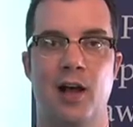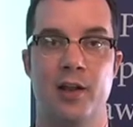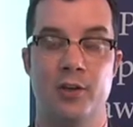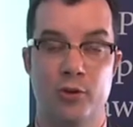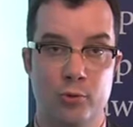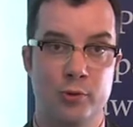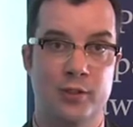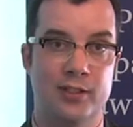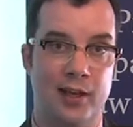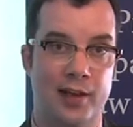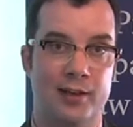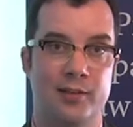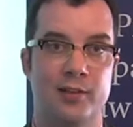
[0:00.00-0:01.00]
a news
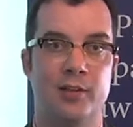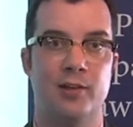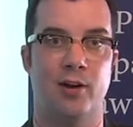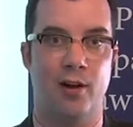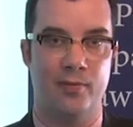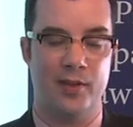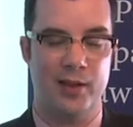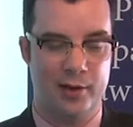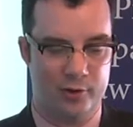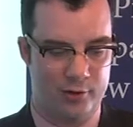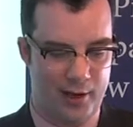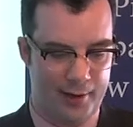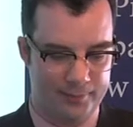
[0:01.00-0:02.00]
site on the
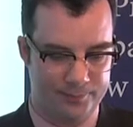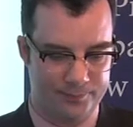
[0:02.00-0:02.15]
internet.